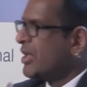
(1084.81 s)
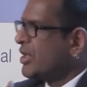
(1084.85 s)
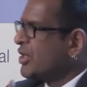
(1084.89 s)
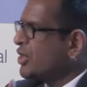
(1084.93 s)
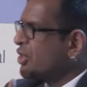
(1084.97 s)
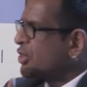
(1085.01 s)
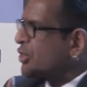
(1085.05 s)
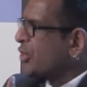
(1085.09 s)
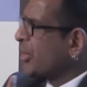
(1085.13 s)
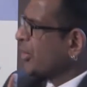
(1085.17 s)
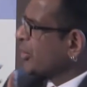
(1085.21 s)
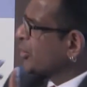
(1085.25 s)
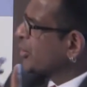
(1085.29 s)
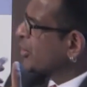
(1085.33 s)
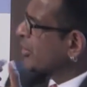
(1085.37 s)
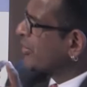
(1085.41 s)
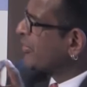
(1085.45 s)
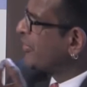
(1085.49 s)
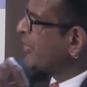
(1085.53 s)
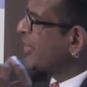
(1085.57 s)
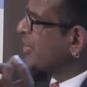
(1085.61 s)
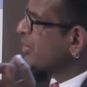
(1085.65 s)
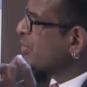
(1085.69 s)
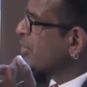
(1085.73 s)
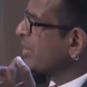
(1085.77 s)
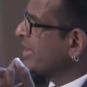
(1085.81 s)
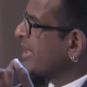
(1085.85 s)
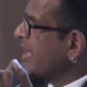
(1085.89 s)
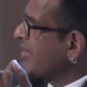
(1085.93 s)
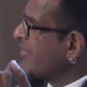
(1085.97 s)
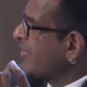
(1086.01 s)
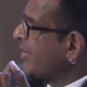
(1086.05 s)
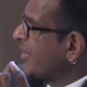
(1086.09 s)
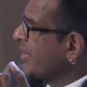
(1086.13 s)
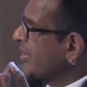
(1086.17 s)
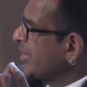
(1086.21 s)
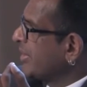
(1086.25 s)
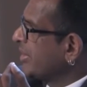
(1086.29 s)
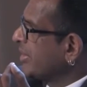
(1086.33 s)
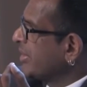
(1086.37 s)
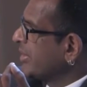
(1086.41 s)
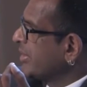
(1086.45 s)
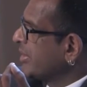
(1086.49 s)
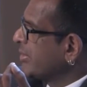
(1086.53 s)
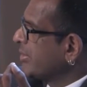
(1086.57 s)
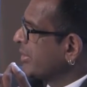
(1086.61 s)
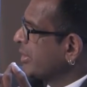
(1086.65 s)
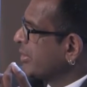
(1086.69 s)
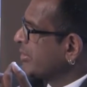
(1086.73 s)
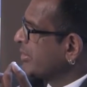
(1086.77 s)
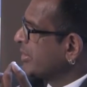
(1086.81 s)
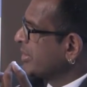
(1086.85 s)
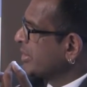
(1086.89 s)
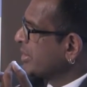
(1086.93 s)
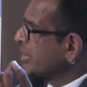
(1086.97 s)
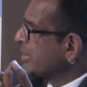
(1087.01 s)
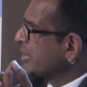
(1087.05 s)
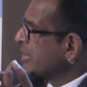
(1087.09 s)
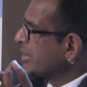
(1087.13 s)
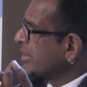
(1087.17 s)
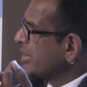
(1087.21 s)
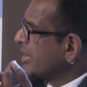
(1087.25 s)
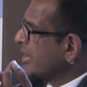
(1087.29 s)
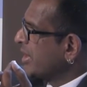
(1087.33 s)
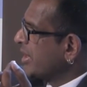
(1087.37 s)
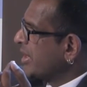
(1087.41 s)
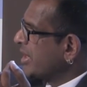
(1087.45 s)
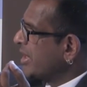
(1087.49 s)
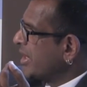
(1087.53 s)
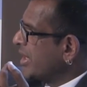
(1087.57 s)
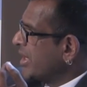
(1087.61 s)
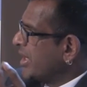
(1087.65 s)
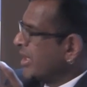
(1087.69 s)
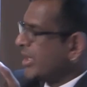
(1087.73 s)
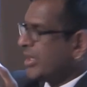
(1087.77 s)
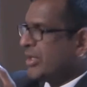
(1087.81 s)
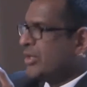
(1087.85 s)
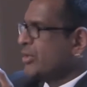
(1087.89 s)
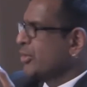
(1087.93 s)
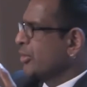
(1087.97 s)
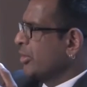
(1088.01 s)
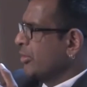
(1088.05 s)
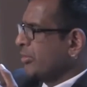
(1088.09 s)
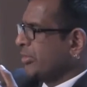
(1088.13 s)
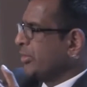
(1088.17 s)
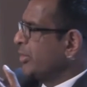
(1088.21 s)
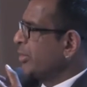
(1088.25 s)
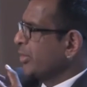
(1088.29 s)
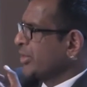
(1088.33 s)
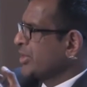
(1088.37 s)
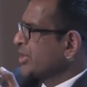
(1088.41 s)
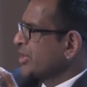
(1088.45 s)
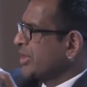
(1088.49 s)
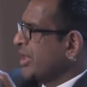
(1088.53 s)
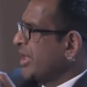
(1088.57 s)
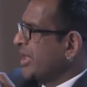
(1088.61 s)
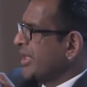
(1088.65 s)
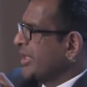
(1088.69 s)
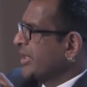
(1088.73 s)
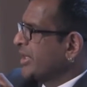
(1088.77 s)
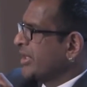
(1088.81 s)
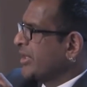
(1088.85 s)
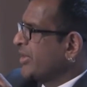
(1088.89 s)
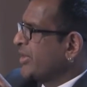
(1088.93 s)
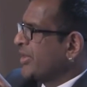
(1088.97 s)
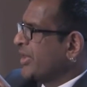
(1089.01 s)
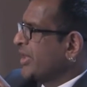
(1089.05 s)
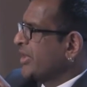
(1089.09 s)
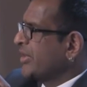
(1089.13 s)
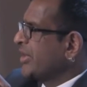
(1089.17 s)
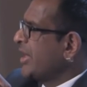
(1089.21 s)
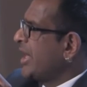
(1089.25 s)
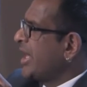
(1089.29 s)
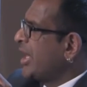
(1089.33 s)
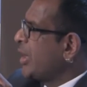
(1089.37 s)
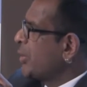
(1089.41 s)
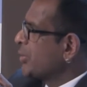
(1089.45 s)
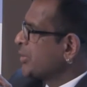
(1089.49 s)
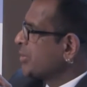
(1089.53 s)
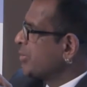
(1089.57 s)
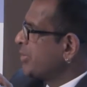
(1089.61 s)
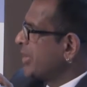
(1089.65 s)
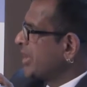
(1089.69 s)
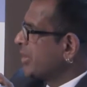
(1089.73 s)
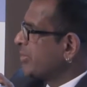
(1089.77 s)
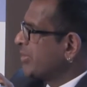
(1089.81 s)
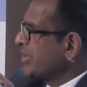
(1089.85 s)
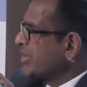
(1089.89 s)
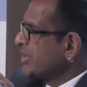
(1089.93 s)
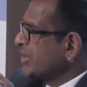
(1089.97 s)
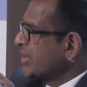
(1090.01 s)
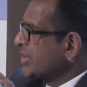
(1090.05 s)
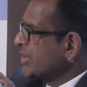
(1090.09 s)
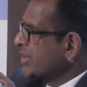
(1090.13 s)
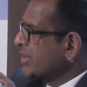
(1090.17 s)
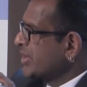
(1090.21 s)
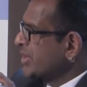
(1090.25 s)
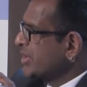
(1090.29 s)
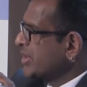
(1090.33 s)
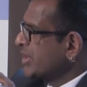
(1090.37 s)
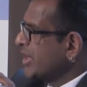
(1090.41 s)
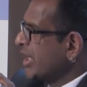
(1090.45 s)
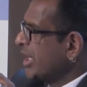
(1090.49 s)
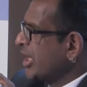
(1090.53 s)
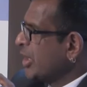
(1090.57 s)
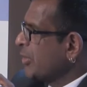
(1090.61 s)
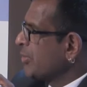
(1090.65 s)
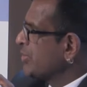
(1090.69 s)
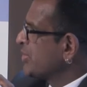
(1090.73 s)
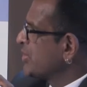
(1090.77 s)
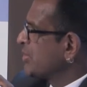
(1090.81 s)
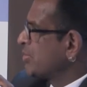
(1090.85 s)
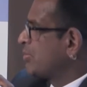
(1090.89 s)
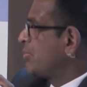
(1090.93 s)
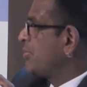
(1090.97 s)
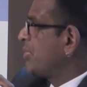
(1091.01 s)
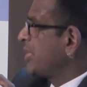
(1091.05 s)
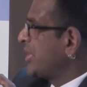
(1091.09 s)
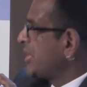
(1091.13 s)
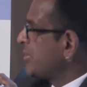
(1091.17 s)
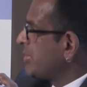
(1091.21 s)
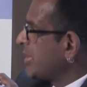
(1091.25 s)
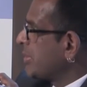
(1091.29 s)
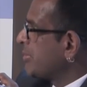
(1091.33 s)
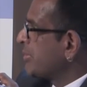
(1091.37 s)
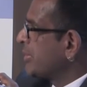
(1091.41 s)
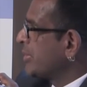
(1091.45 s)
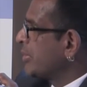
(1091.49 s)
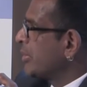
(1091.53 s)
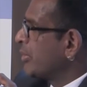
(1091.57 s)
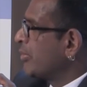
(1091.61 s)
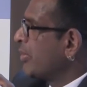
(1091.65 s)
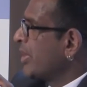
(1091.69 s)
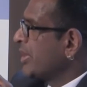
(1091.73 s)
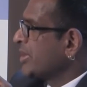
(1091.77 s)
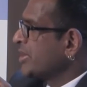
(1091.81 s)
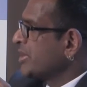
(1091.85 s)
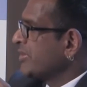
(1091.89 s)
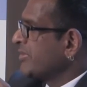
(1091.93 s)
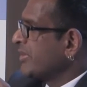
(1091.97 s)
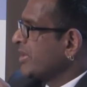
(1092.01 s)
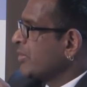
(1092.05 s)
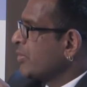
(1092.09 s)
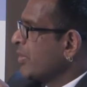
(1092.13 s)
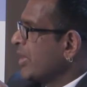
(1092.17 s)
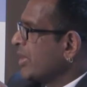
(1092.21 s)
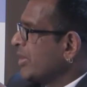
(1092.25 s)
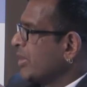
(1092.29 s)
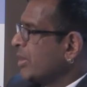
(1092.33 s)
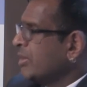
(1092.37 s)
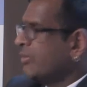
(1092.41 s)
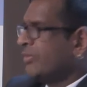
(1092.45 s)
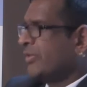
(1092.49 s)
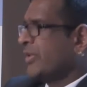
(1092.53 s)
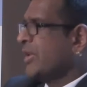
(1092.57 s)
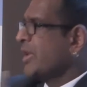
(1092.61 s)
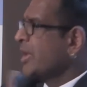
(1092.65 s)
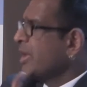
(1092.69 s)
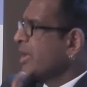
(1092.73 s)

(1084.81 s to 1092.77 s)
Structural funds we get very little at the moment. Europe looks like a thing that helps big businesses and helps people who are relatively well off.